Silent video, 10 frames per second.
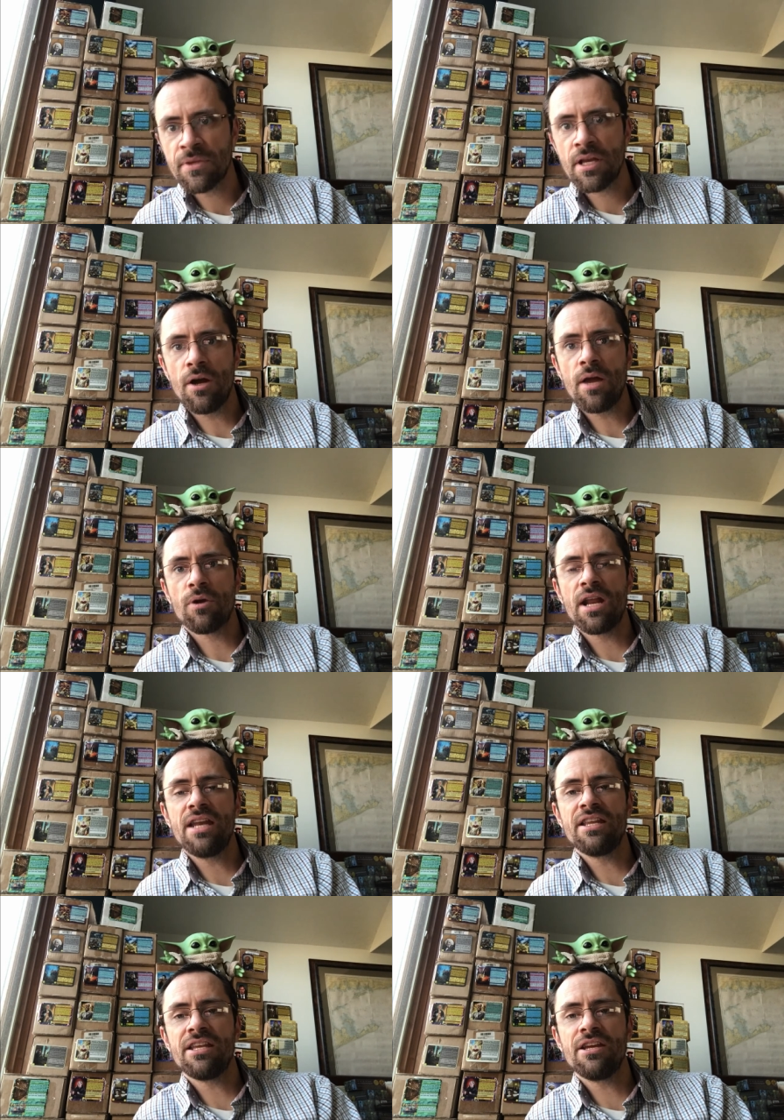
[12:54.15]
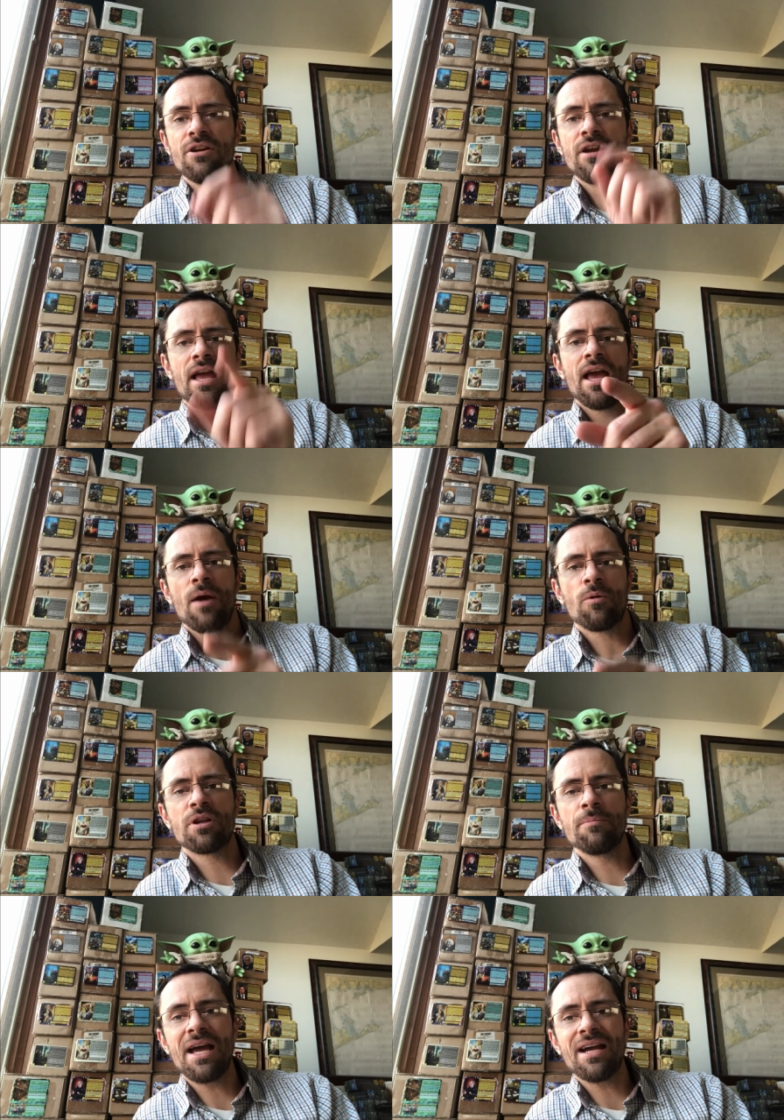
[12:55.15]
Okay, we're gonna end it here and we're gonna
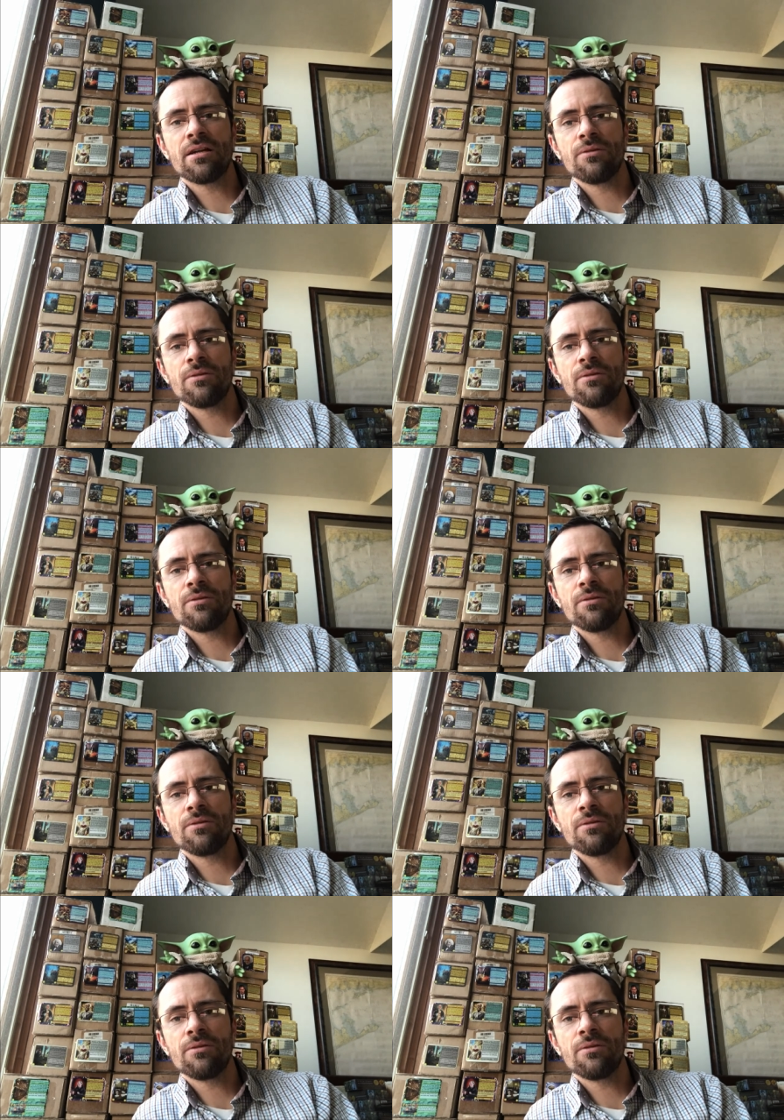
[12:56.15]
come back